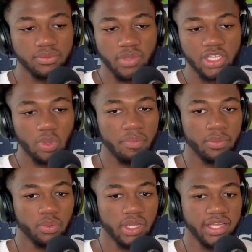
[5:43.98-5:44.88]
That's why
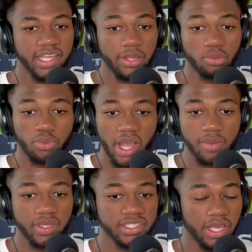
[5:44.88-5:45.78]
people were like Daniel Bryan
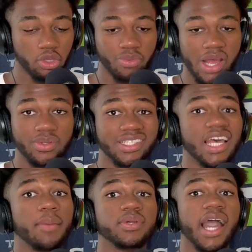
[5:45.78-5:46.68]
because Daniel Bryan was a
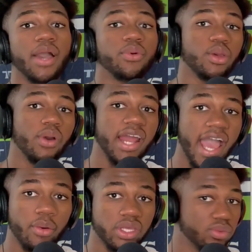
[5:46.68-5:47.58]
top guy when he went
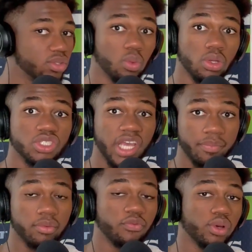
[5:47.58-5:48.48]
out. He was the world
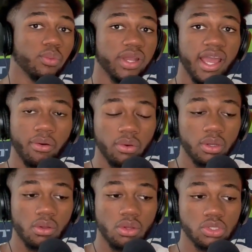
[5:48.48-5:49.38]
champion before he went out.
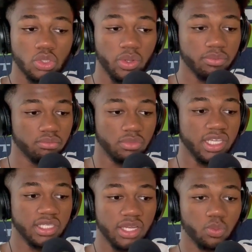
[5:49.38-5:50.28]
So when he
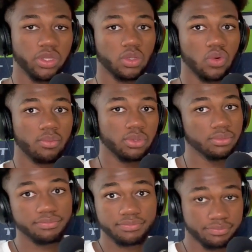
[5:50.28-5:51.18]
didn't win the Rumble,
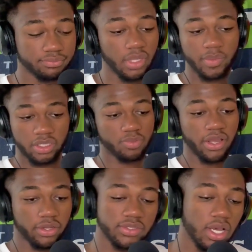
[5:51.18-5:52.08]
I mean, he's
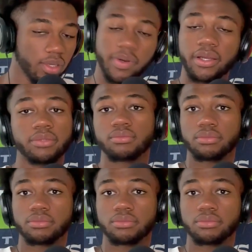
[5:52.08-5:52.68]
probably gonna talk about it.